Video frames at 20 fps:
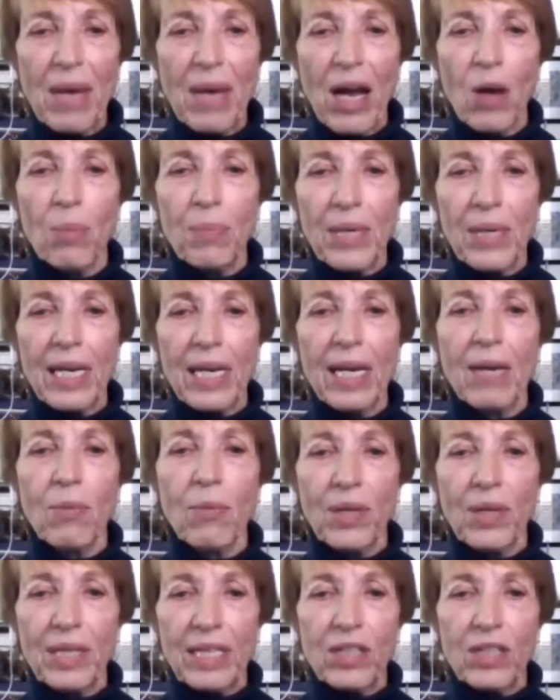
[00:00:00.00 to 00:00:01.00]
about
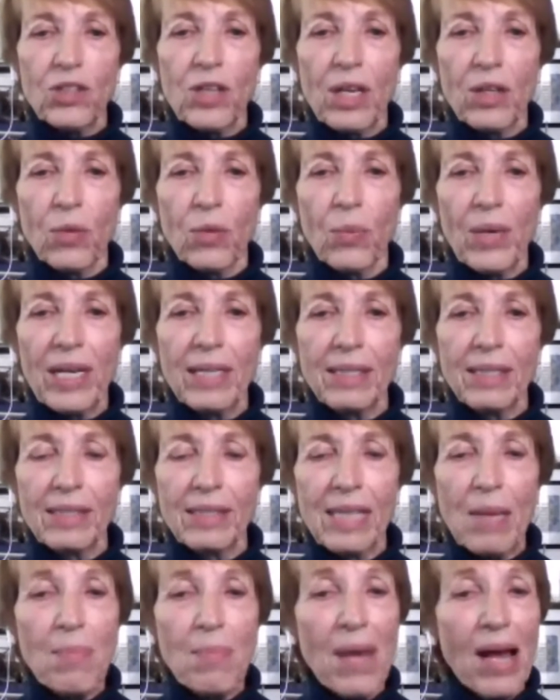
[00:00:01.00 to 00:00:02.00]
being with each other. We
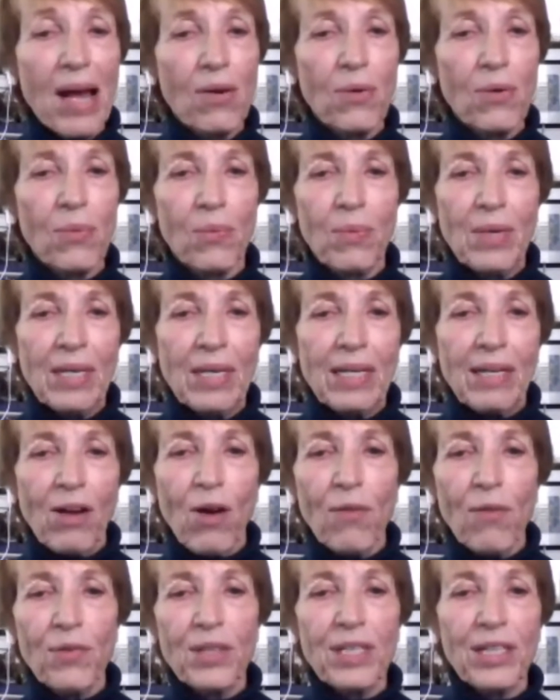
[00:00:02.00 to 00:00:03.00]
somehow,
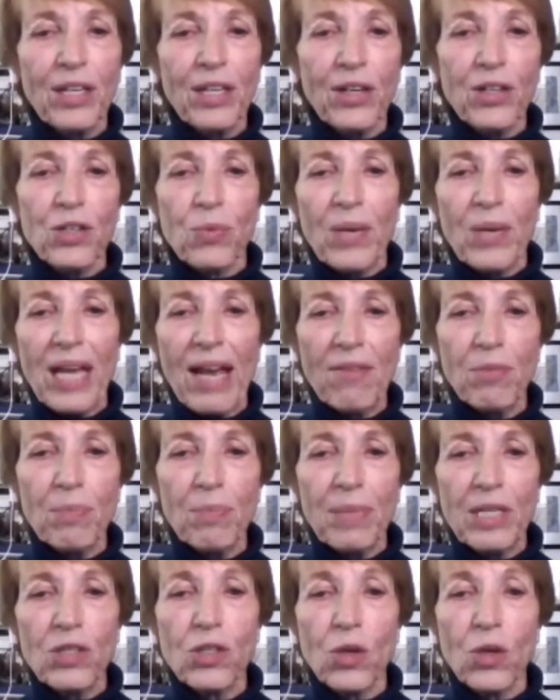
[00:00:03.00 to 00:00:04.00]
over the years, we haven't
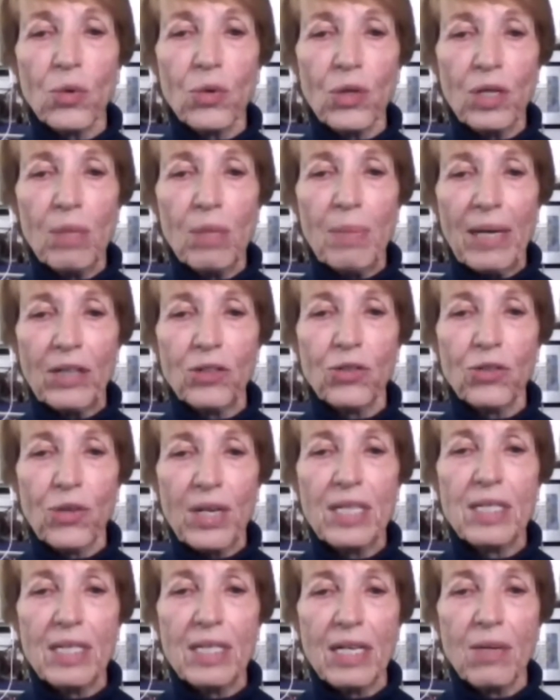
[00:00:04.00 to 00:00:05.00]
been so good about
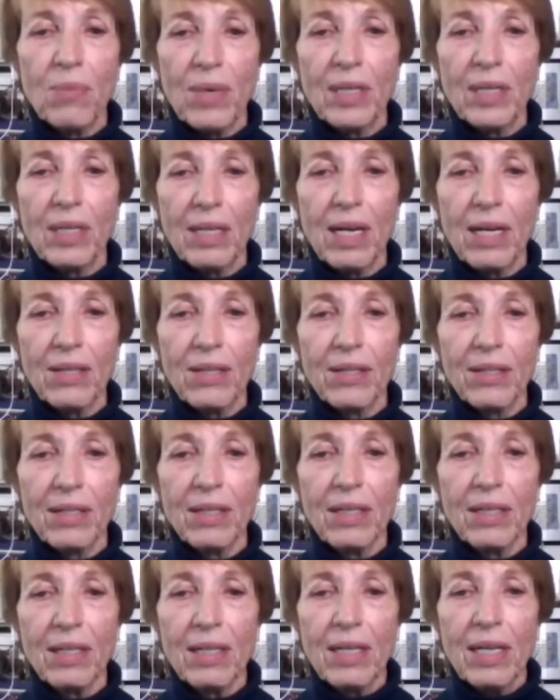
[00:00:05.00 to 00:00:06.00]
trusting one
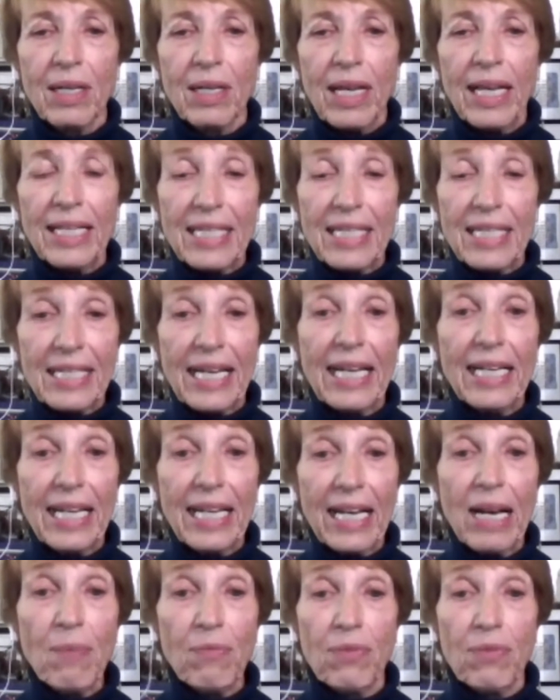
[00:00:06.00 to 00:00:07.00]
another and
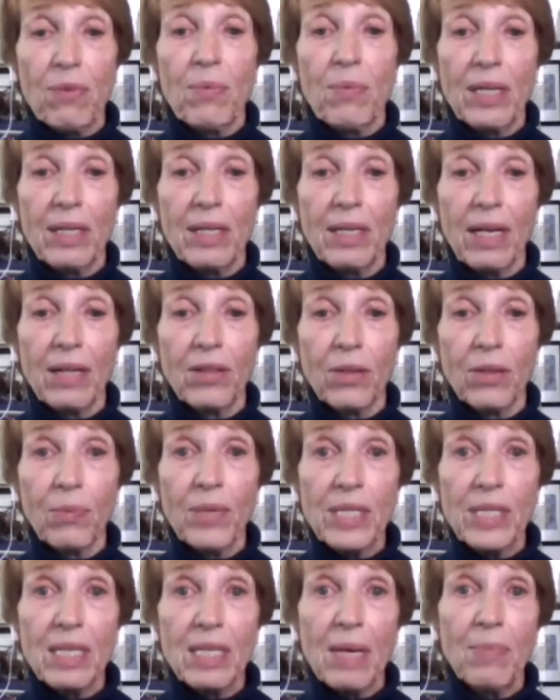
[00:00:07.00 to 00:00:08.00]
standing up for one another.
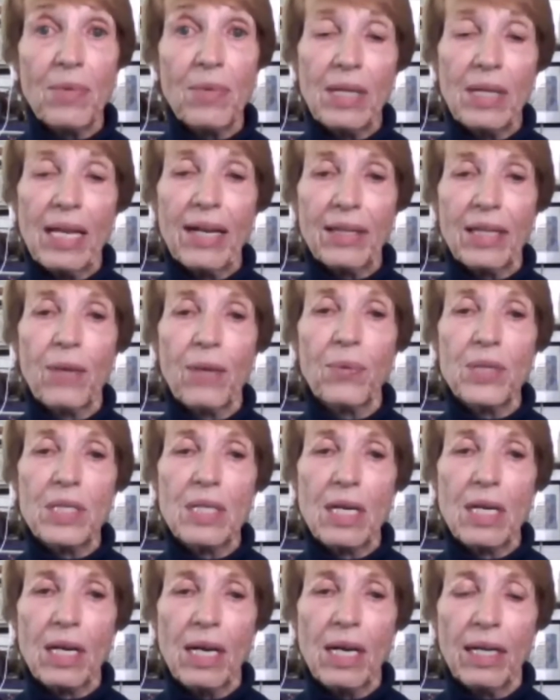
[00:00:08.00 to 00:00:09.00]
When someone, like, there
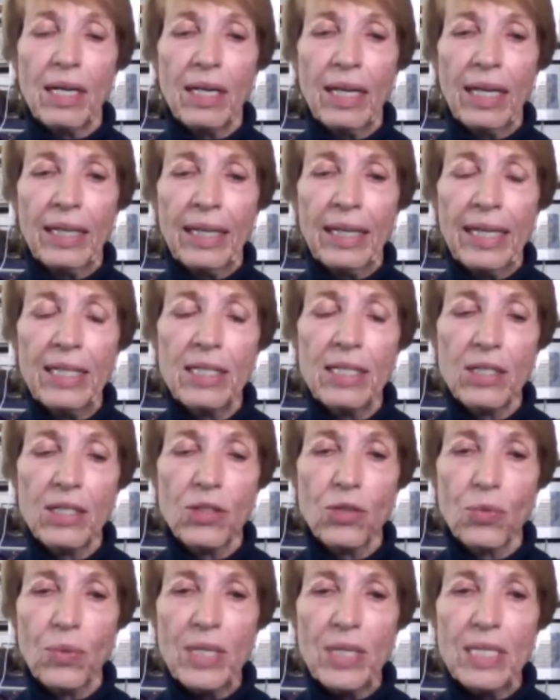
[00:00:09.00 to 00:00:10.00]
was a, a, an
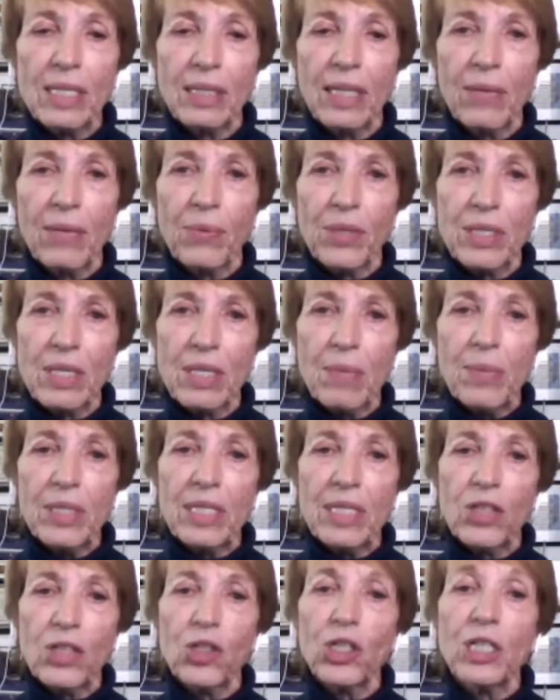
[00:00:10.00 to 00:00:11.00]
instance recently where someone
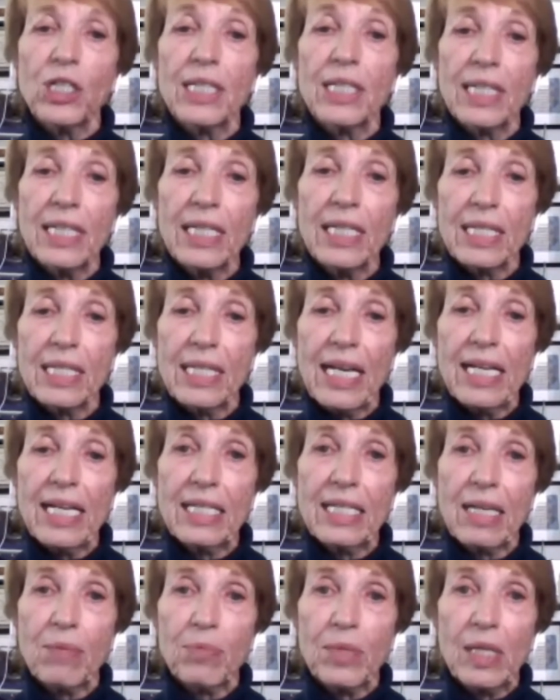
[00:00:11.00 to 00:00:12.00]
said she didn't say
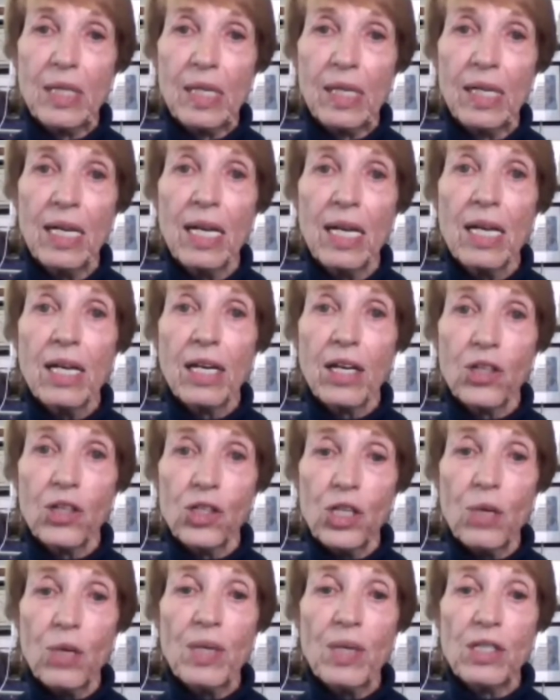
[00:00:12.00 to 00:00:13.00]
something because
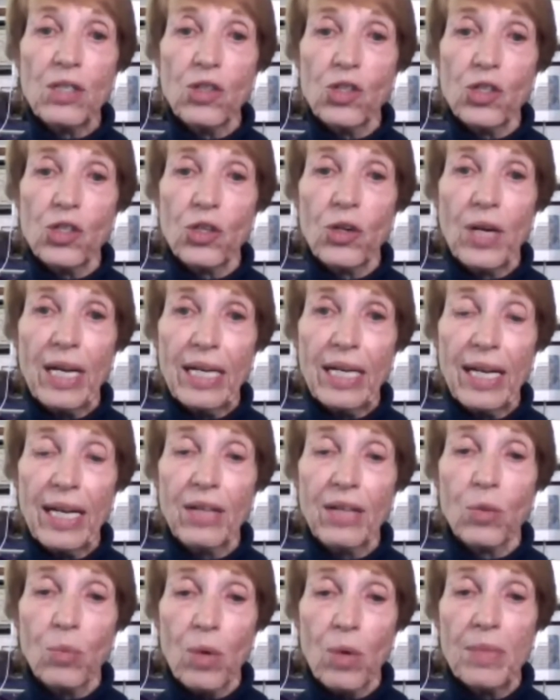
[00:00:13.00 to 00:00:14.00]
she wasn't sure any
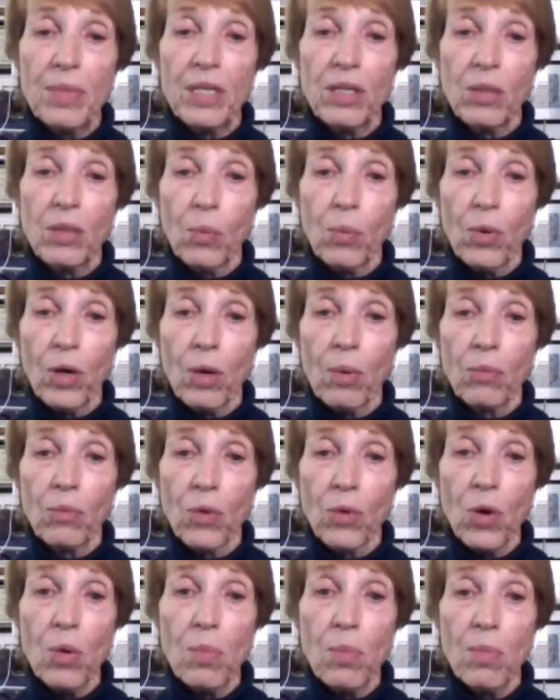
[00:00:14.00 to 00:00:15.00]
other woman in the war-
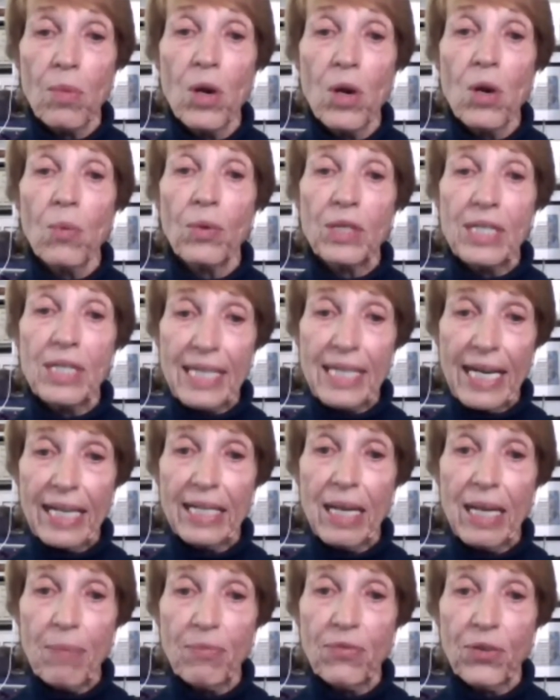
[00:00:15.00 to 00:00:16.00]
room would
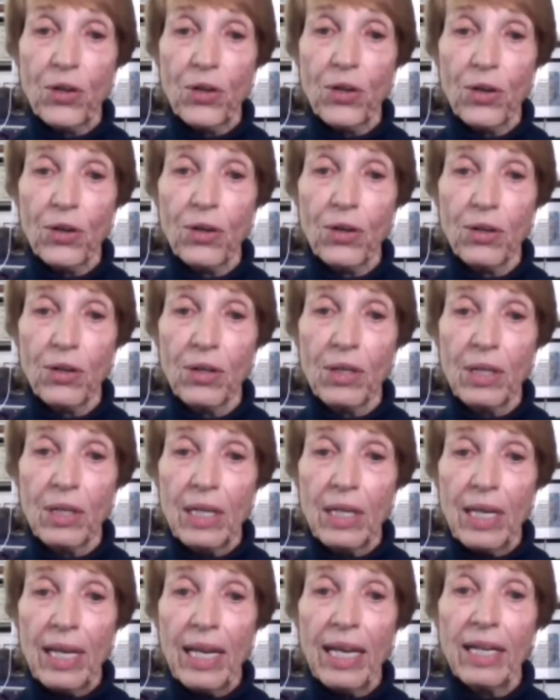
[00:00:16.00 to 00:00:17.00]
stand up for her,
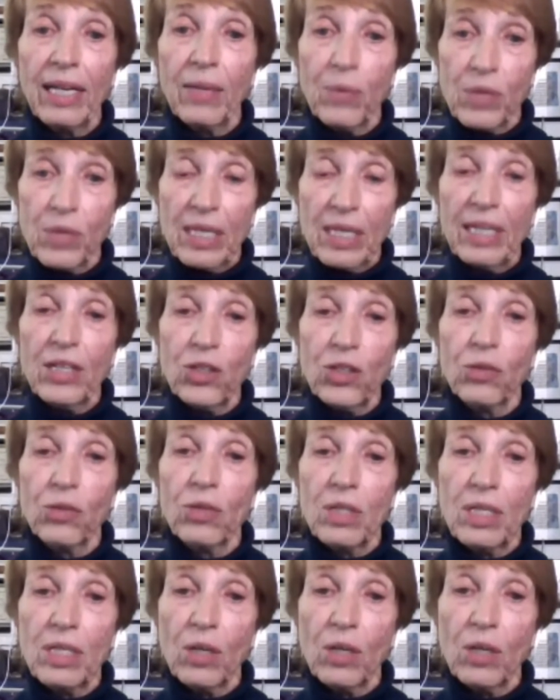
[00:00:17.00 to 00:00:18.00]
and it was an issue
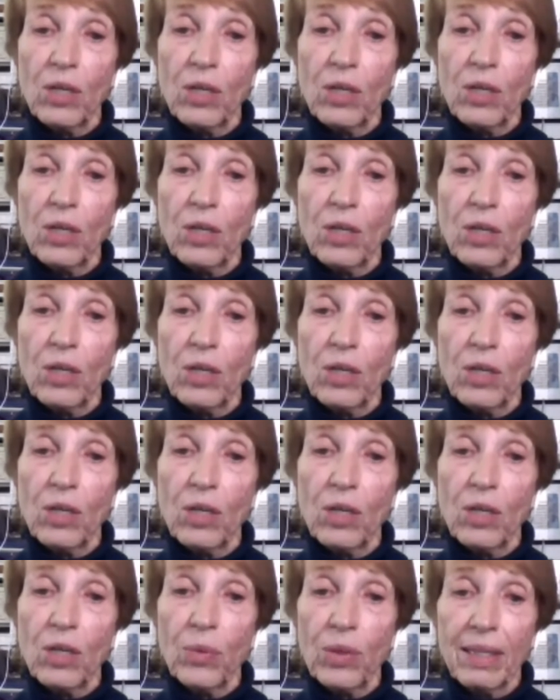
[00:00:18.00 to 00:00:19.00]
to
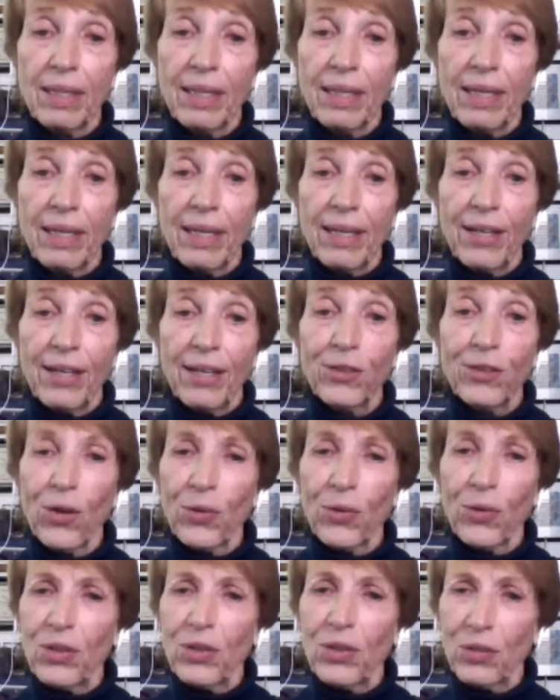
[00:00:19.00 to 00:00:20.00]
deal with women.
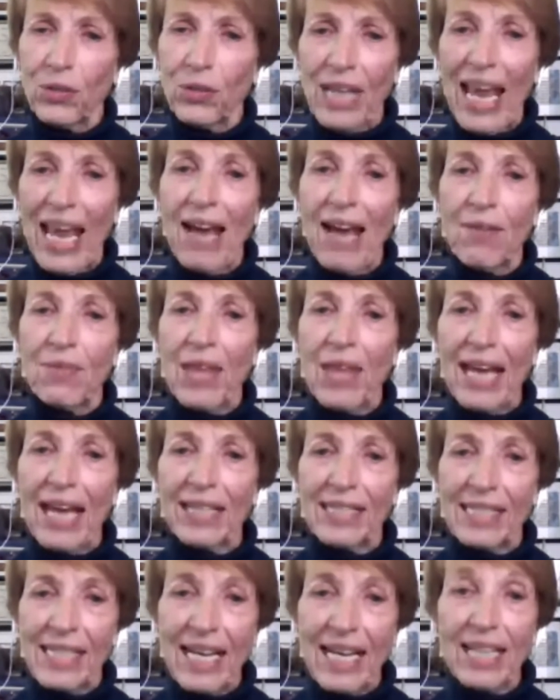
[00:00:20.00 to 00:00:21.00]
So, you know, to
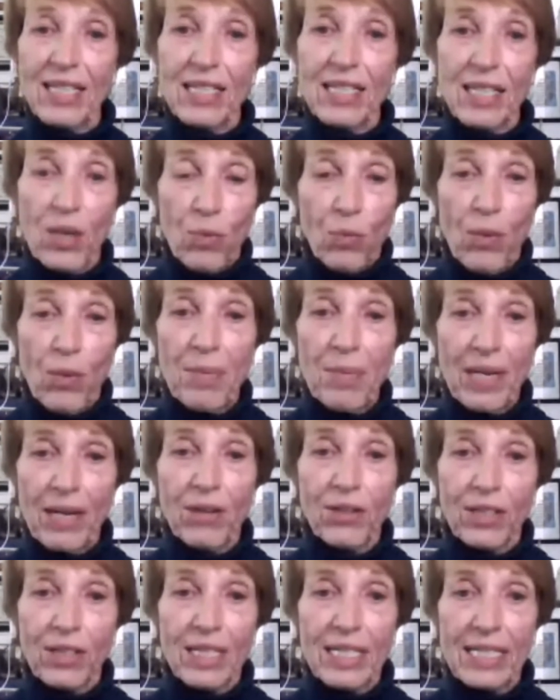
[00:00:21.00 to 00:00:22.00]
have that sense that
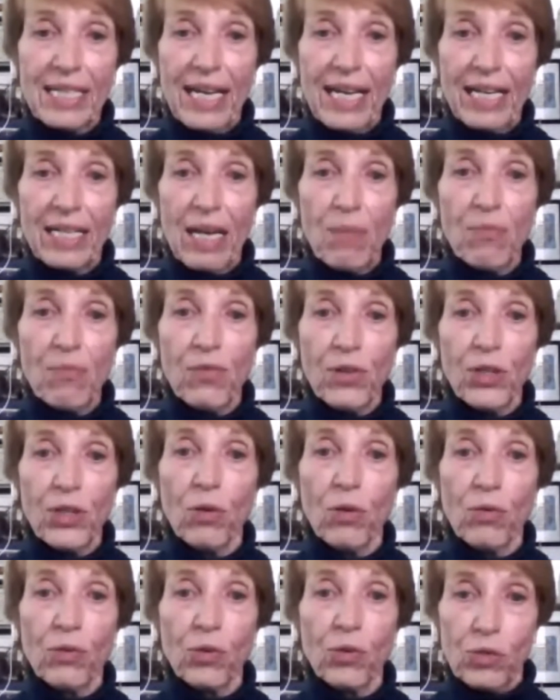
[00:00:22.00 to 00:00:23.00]
women aren't going to stand
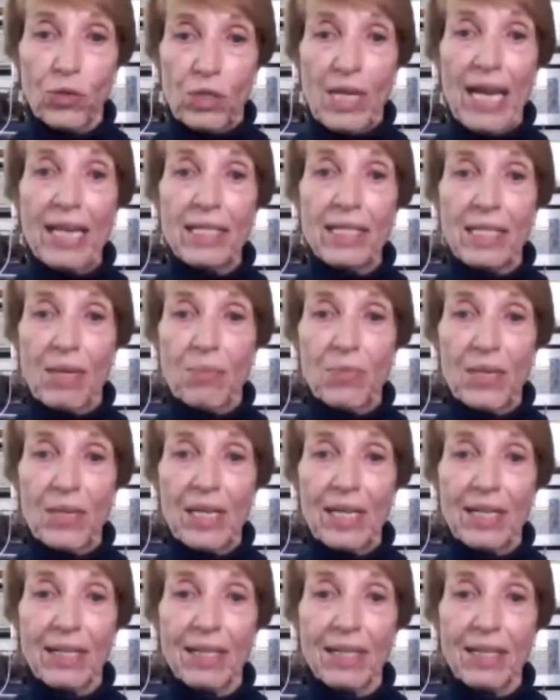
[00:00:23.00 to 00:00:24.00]
up for you if you say
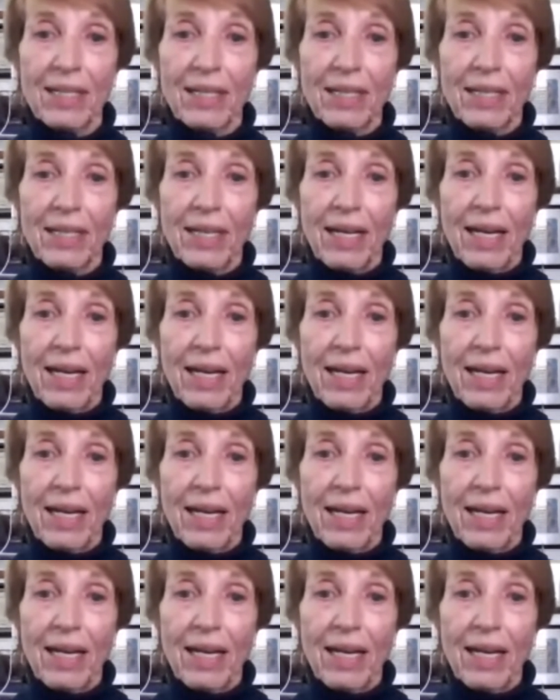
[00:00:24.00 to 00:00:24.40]
something.